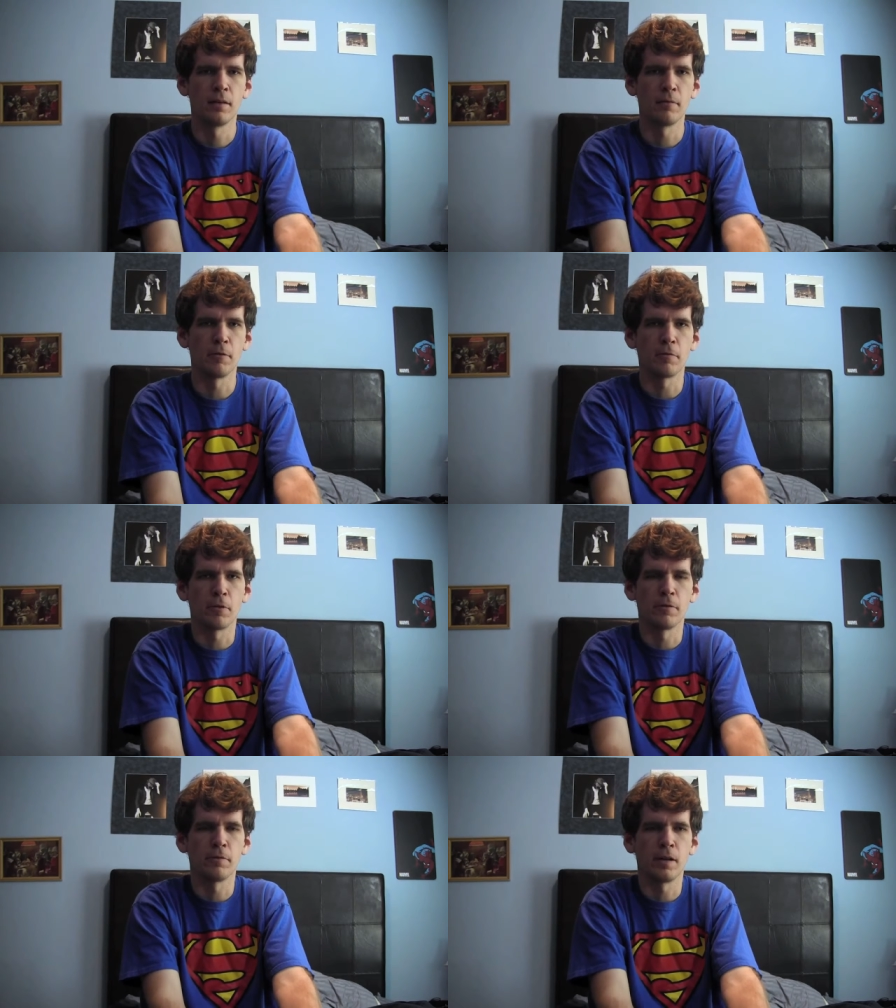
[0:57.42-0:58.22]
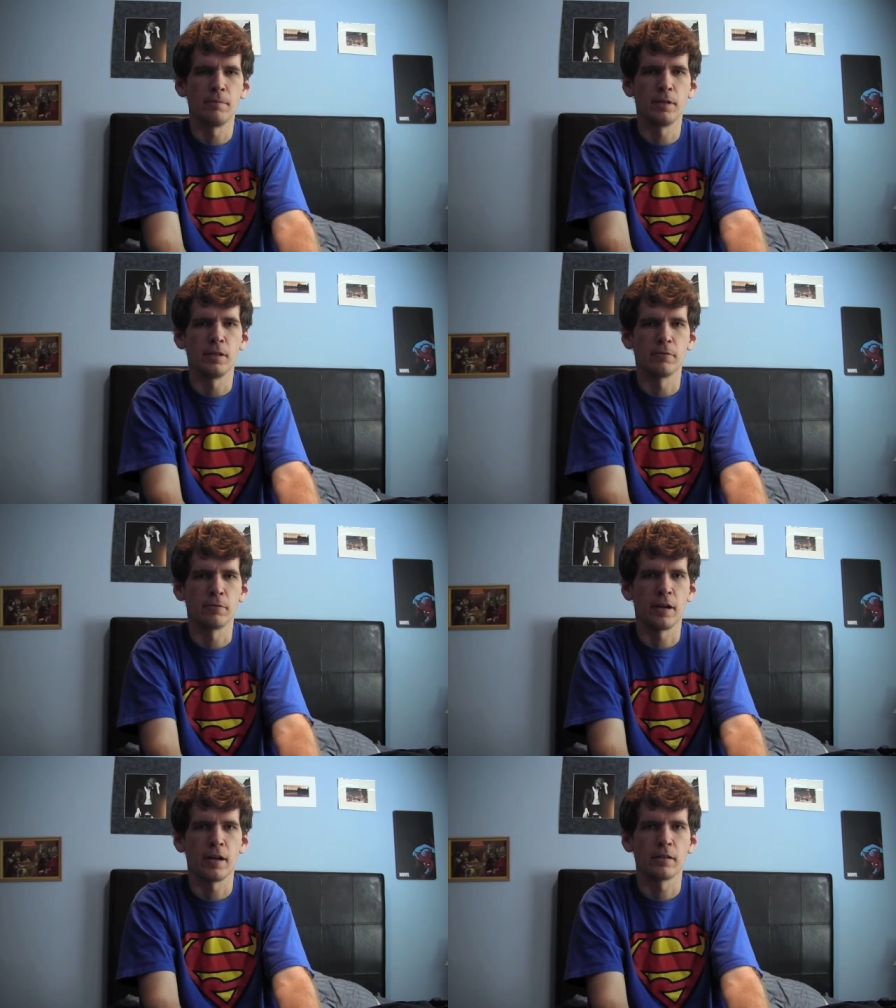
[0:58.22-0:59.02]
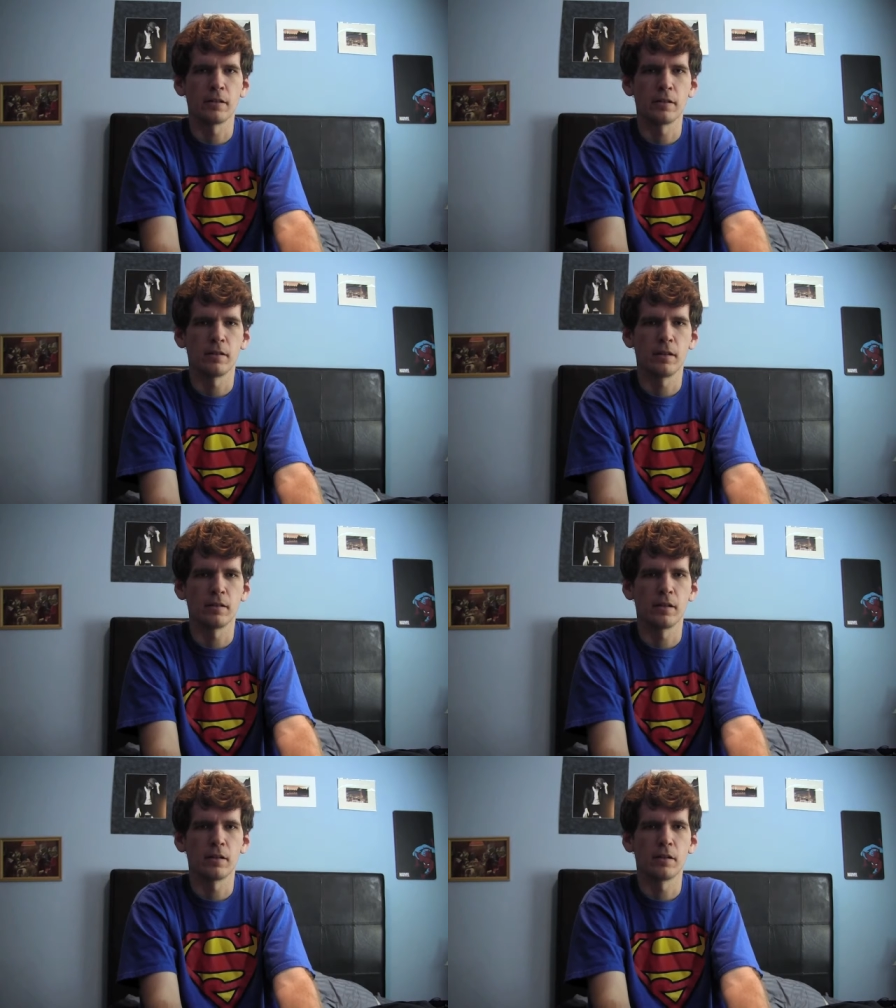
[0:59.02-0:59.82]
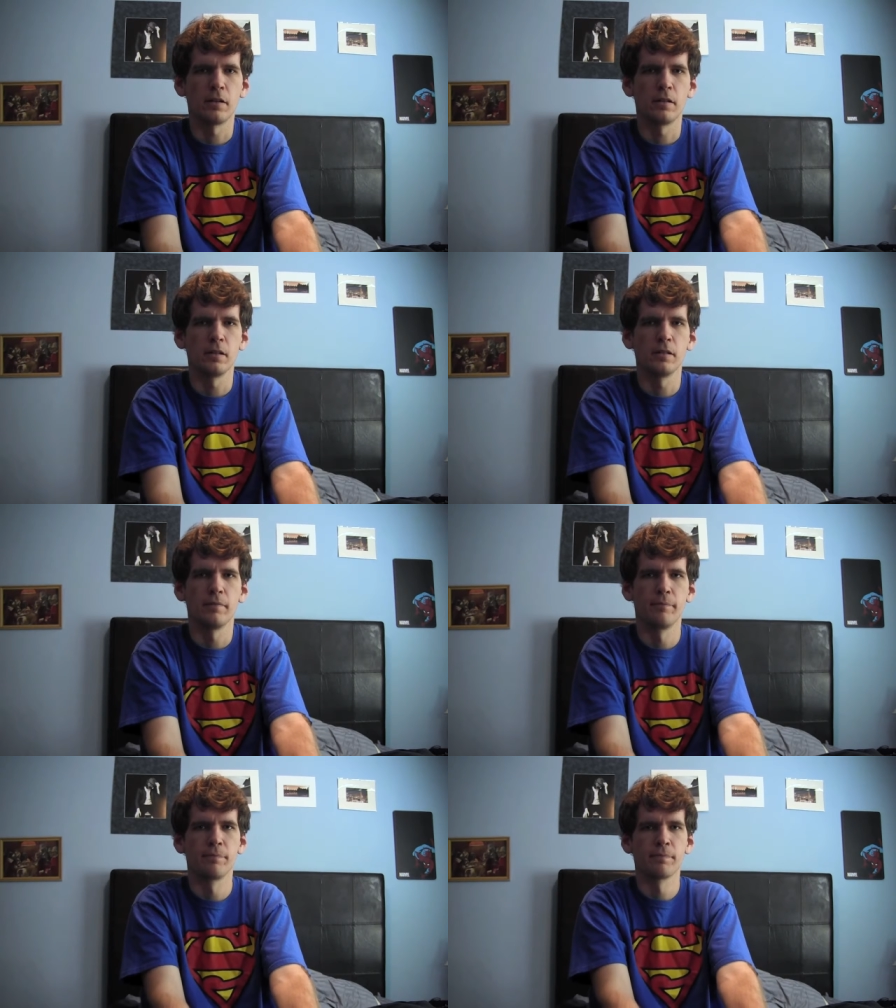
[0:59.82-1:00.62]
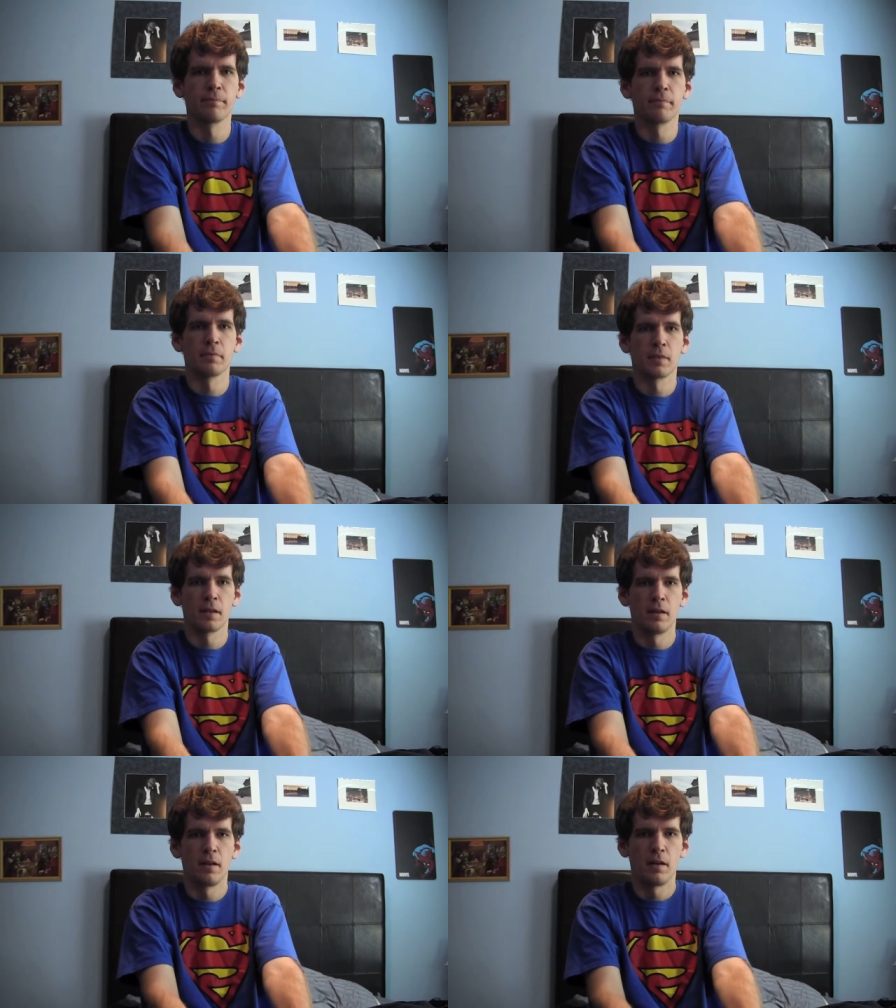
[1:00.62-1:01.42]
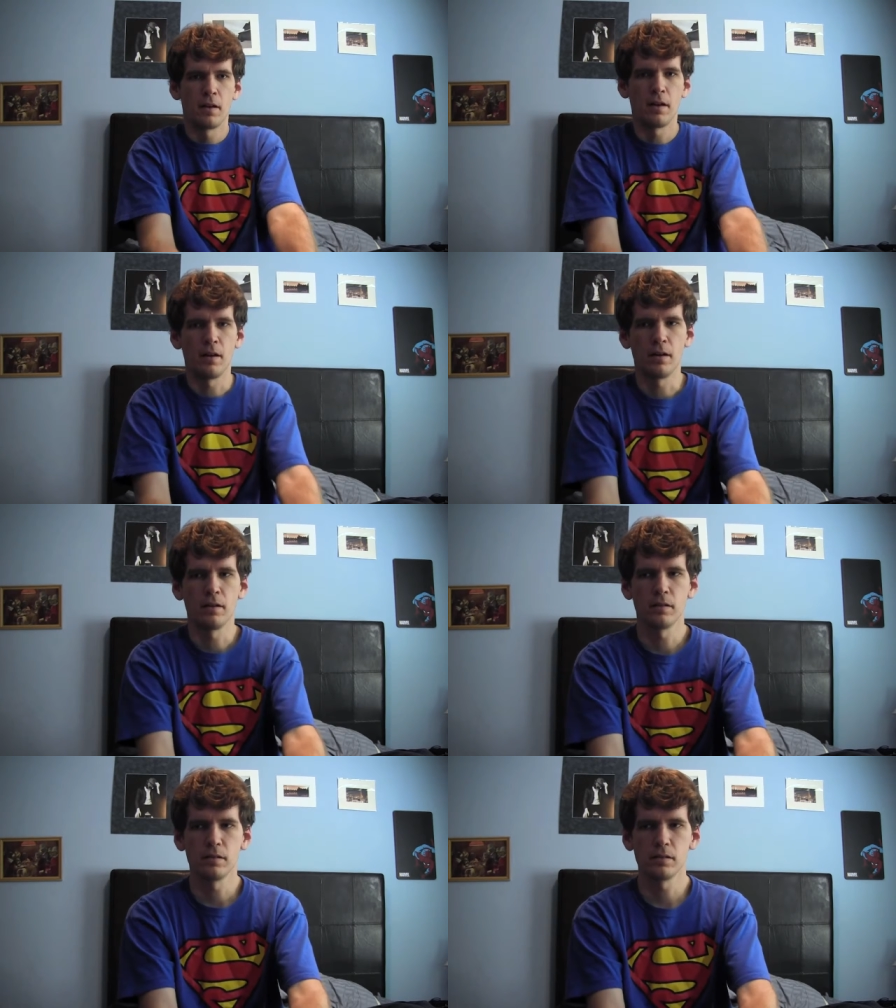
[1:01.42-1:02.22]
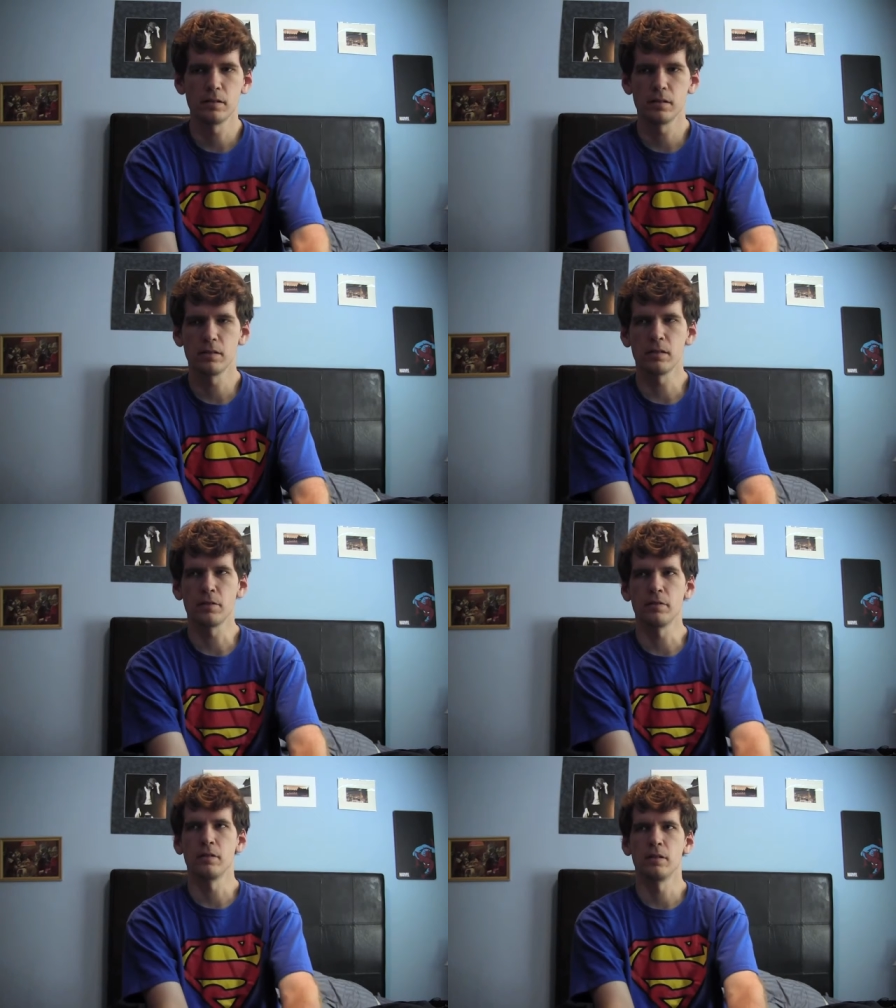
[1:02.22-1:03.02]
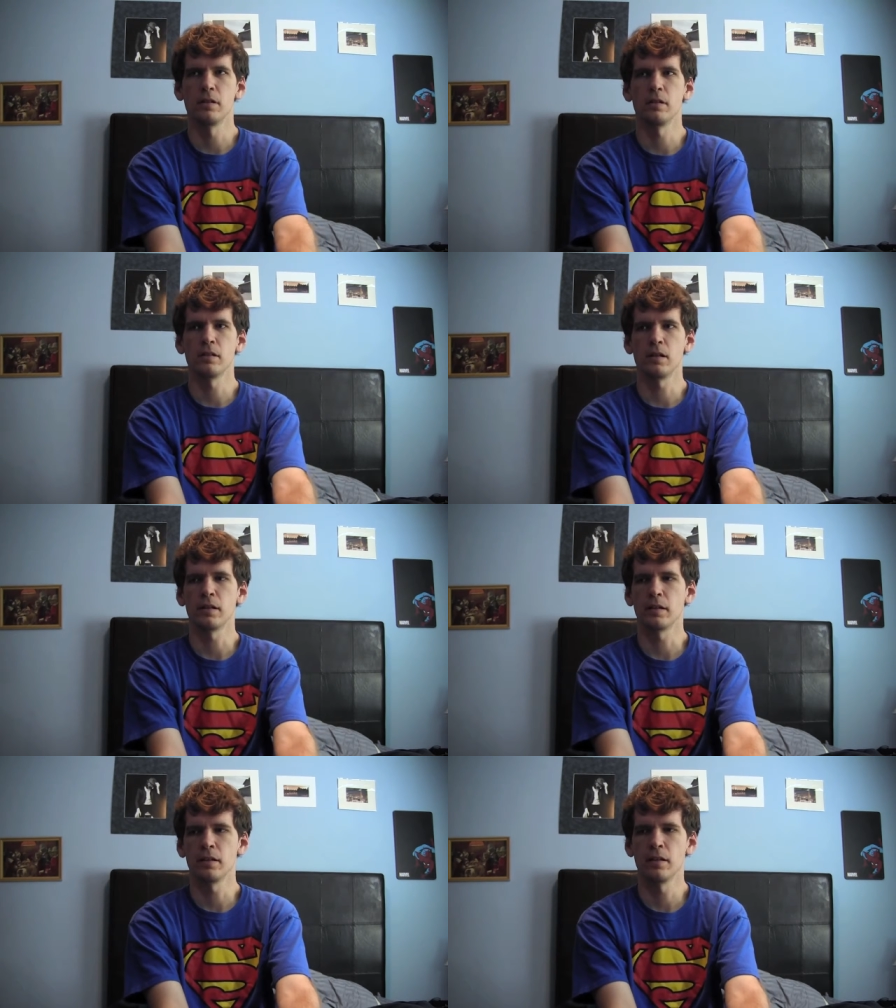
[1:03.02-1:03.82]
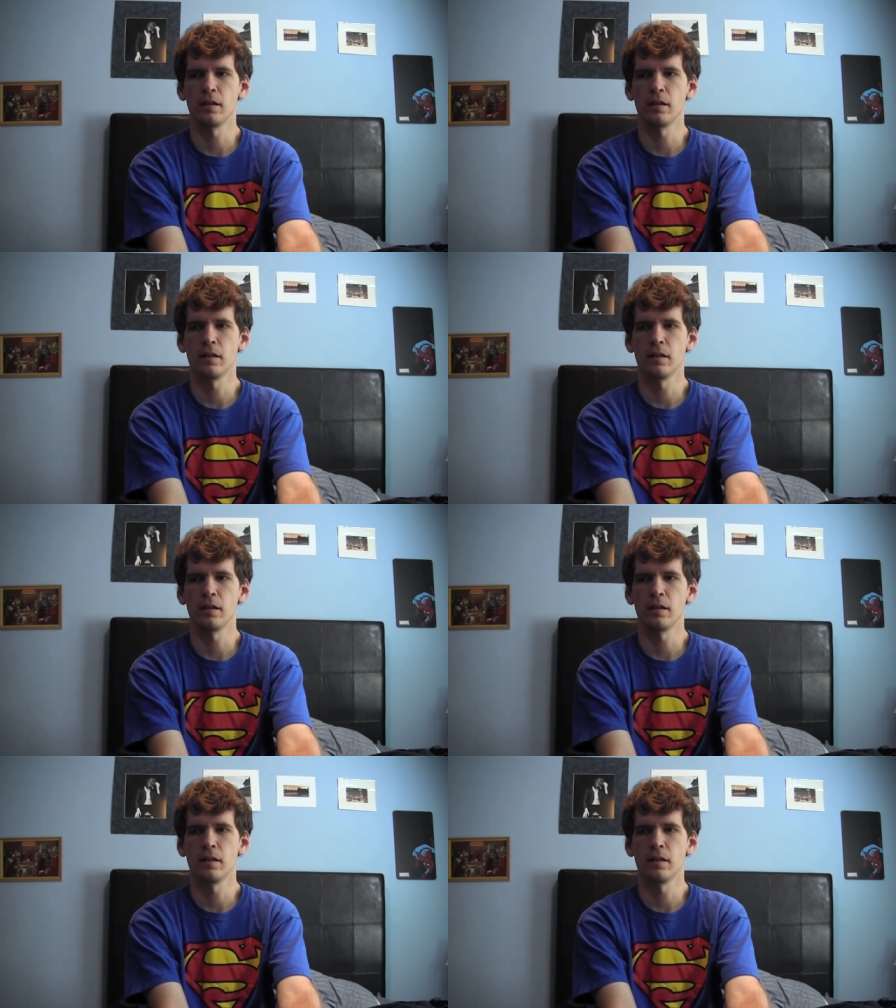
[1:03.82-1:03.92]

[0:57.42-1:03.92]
My 45 minute rant, as I call it. Uh, so, like